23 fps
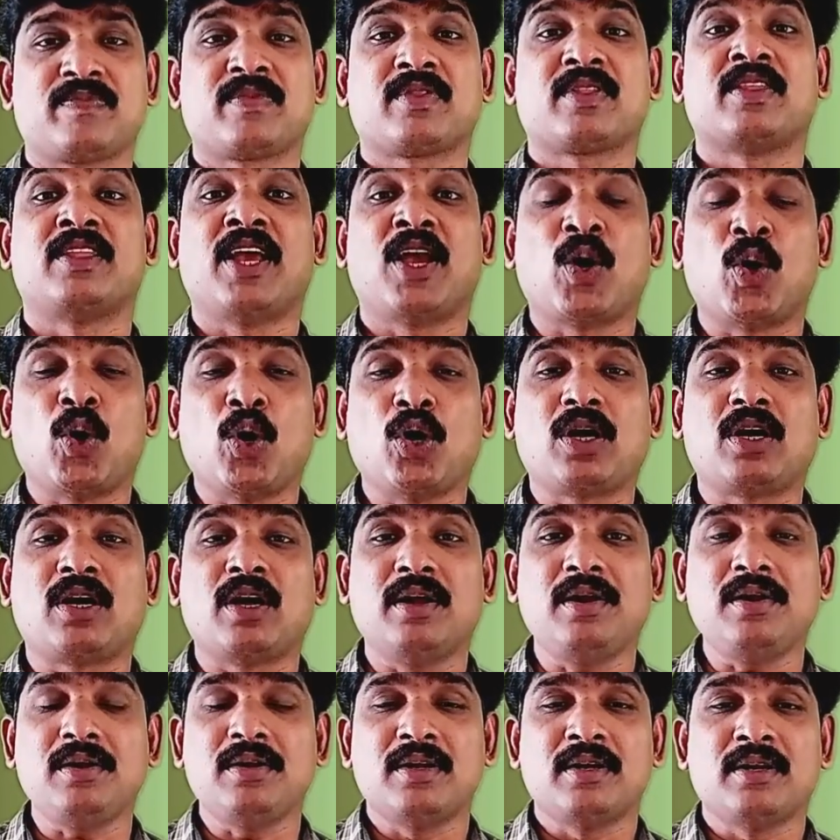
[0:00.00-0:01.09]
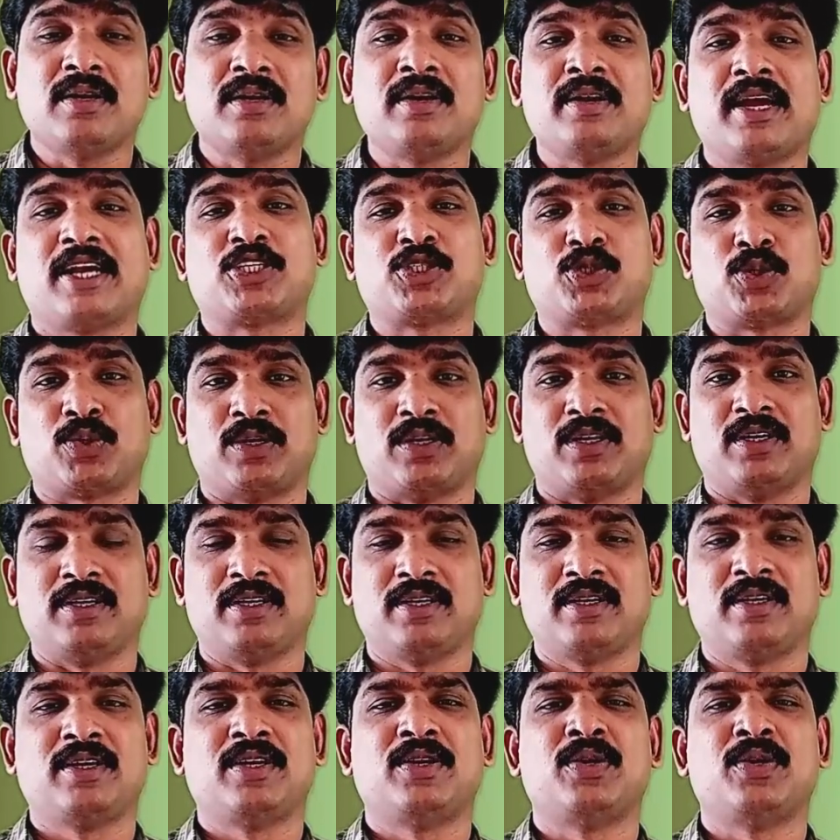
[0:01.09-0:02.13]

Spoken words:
They occur naturally.